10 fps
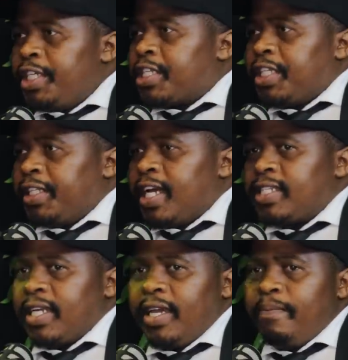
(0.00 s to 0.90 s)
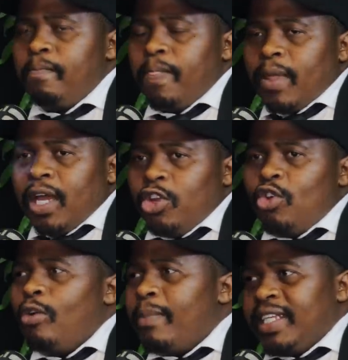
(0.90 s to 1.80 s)
do this thing that um,
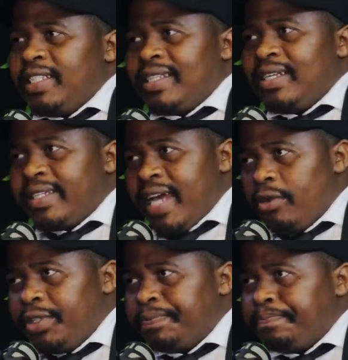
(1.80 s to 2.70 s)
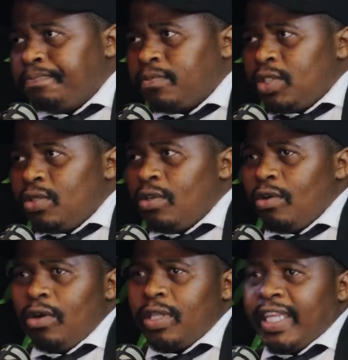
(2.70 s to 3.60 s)
no money deal down.
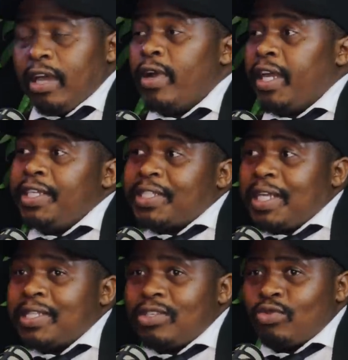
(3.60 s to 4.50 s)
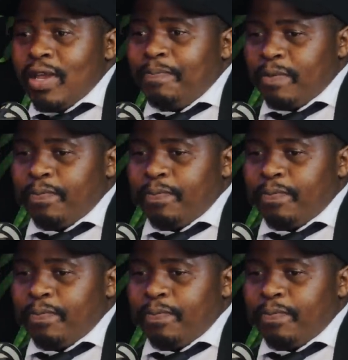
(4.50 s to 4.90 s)
You know, there were instances where